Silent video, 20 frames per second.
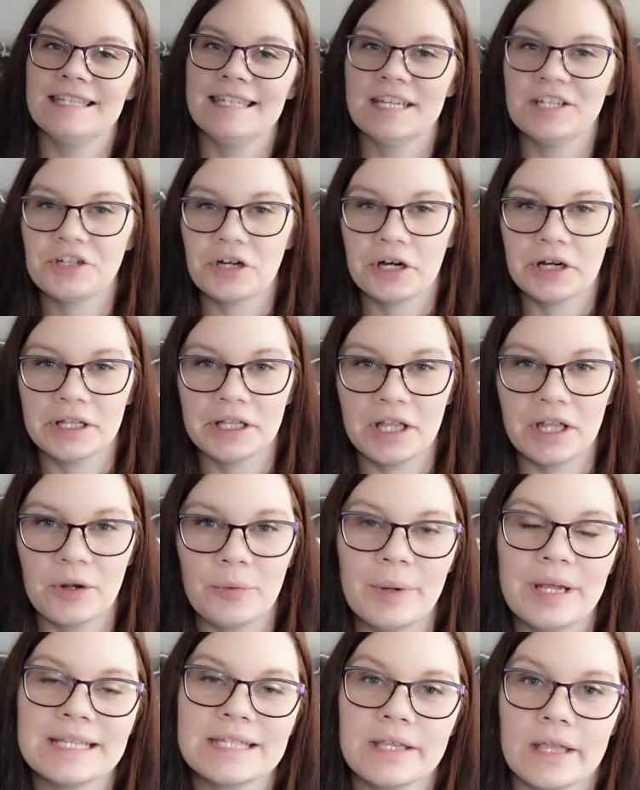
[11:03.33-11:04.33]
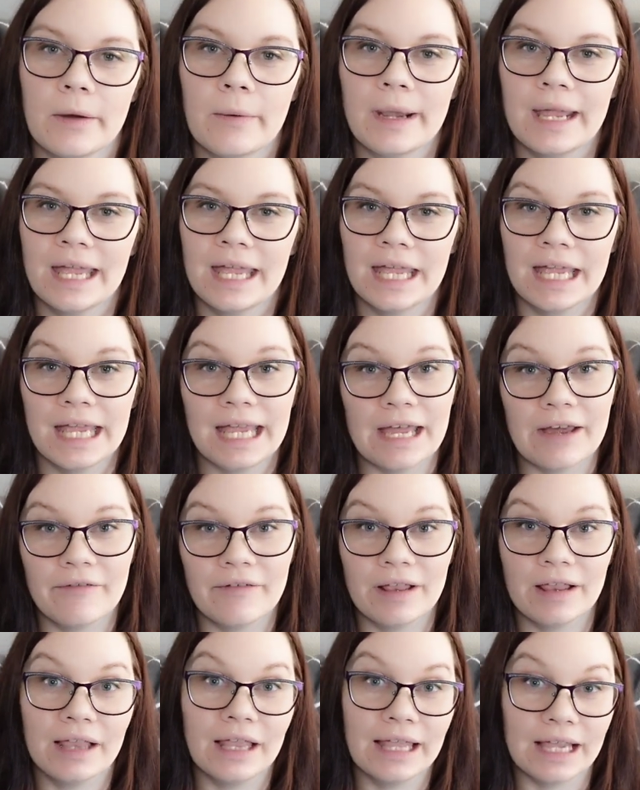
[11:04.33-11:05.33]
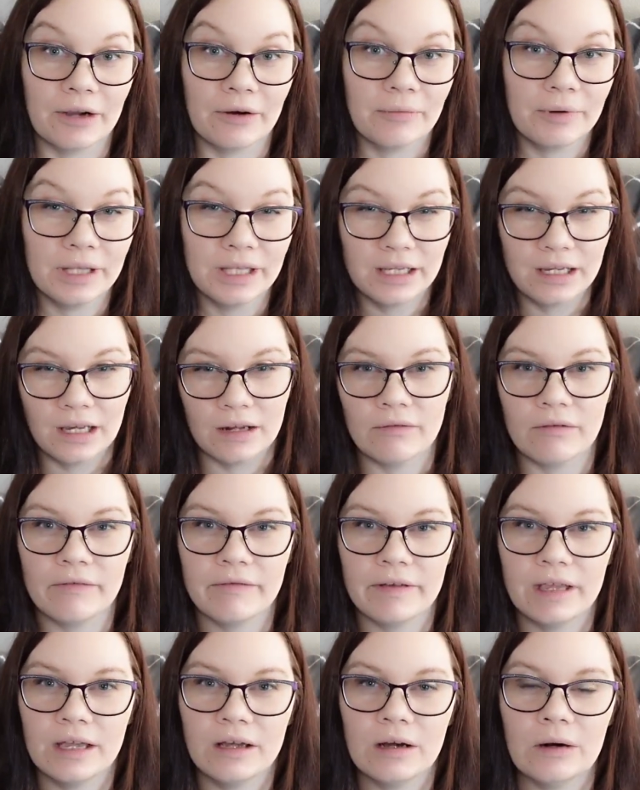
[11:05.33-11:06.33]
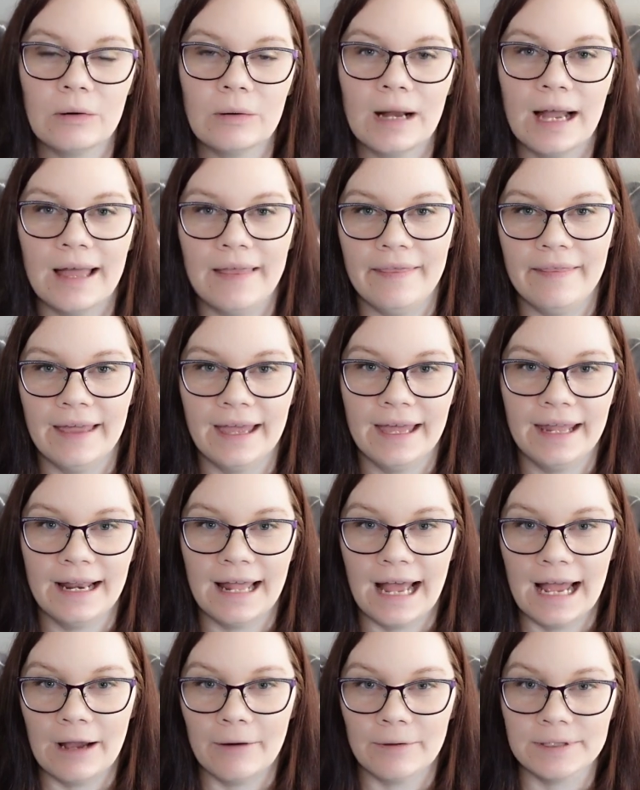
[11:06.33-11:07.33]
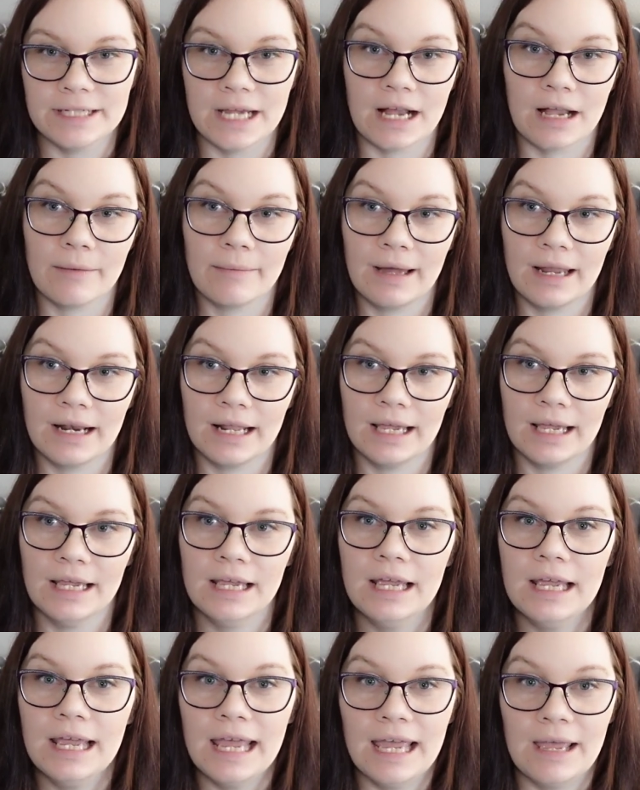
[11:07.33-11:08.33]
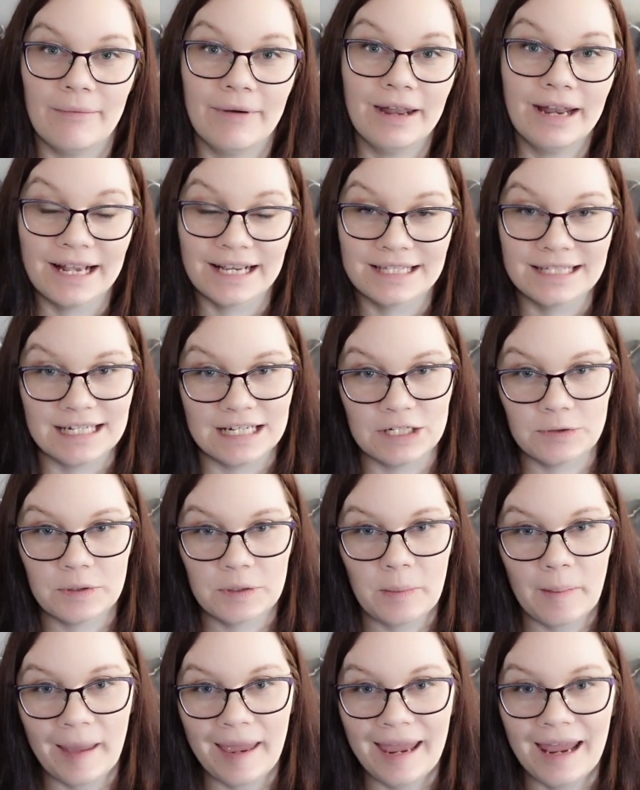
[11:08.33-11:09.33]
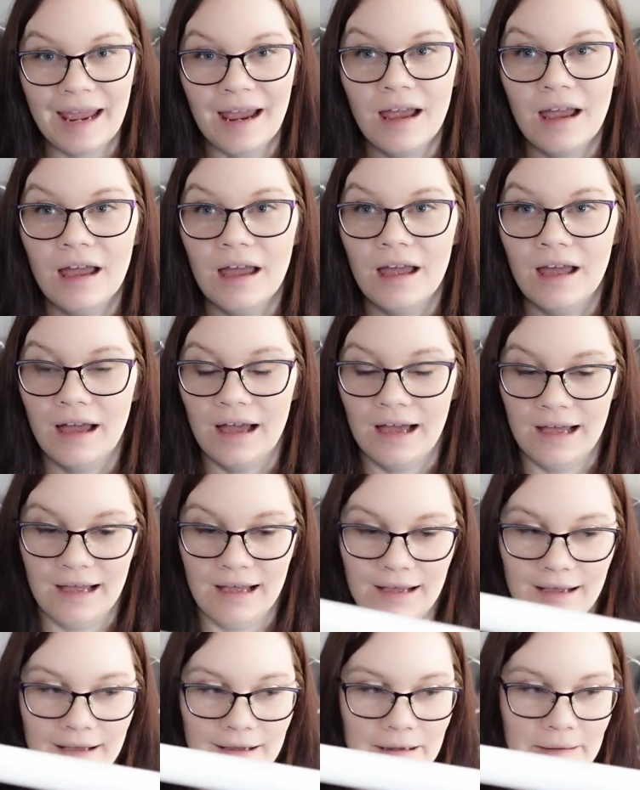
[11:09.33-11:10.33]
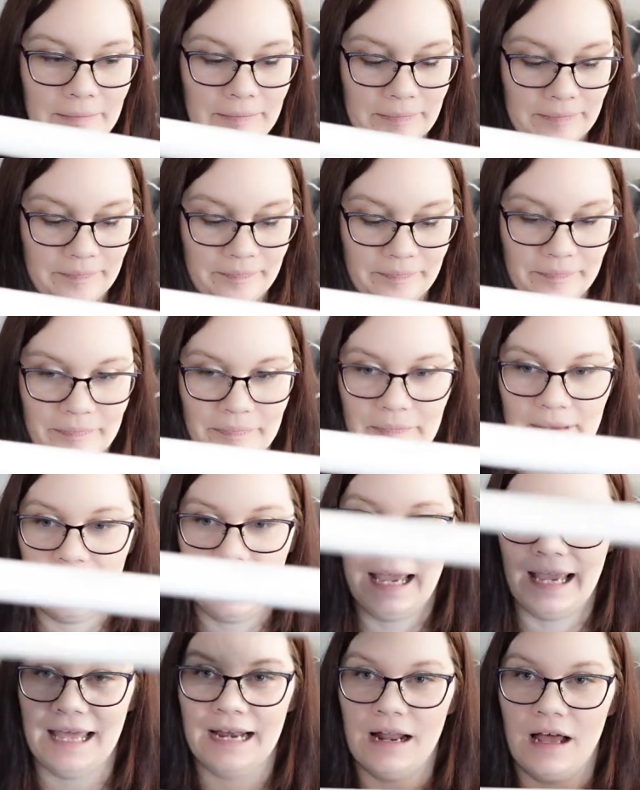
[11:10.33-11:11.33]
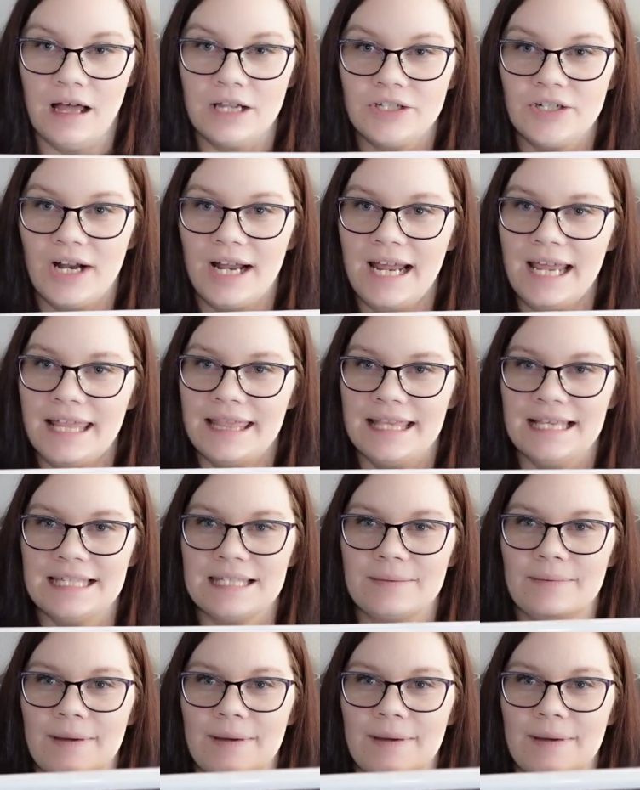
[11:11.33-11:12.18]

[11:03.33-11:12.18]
stitch on a little bit so that I can give like a really good review and then I will talk about it in my next stitch with me. Um, and I'll try it this